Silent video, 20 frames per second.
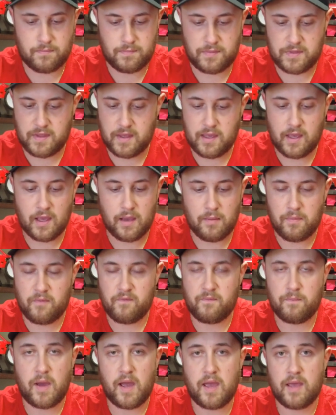thinking
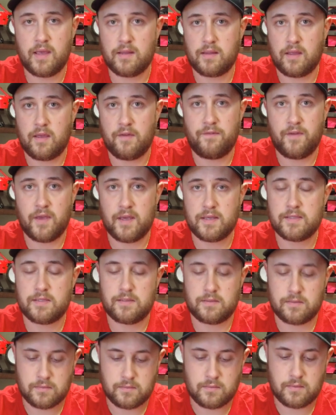about buying
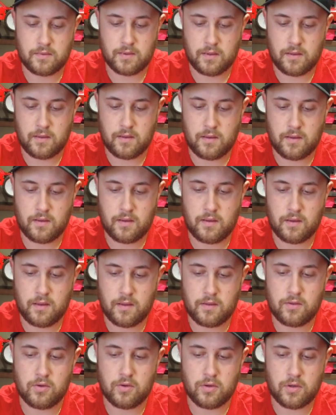FX
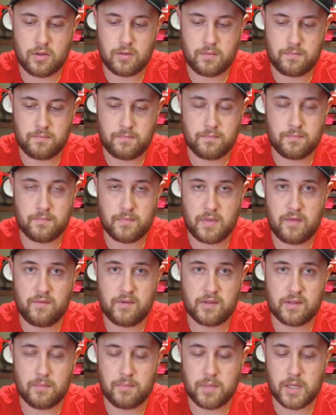and you're
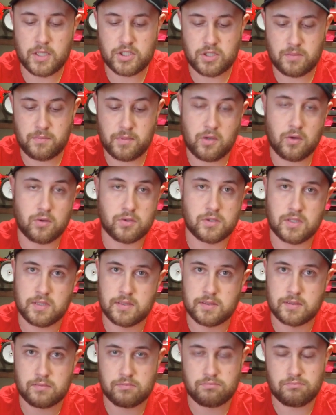having the budget, because
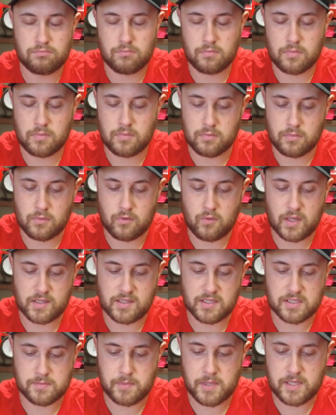it's
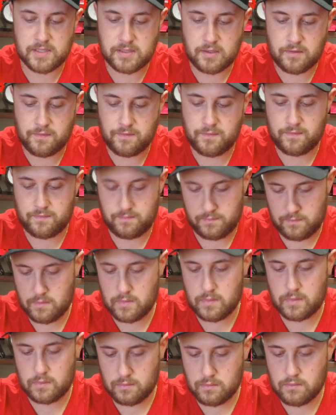quite expensive,
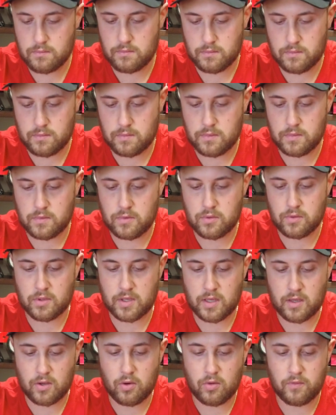you
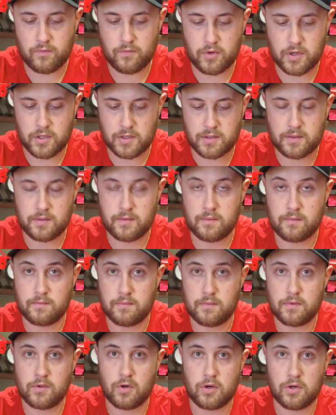can go for it.
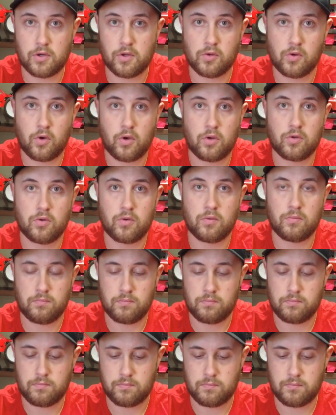You're not going to
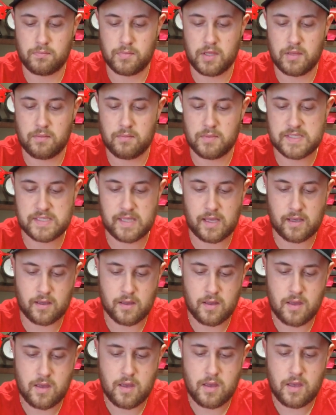be a mistake.
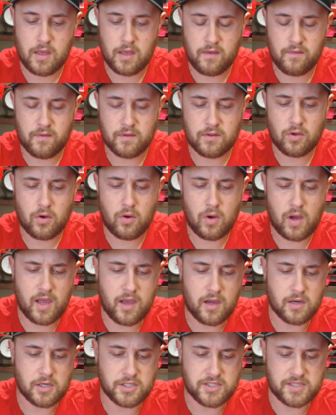Even though I
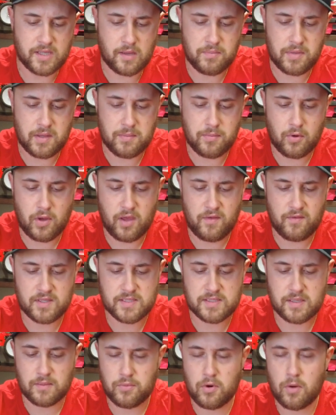heard some people having
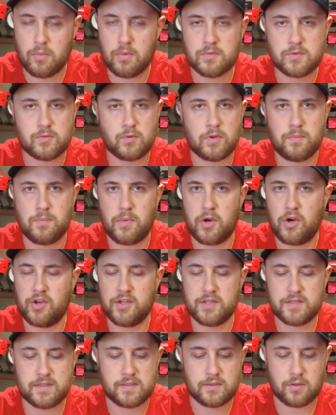some problems with
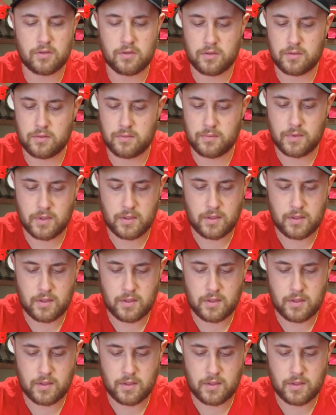bearings, or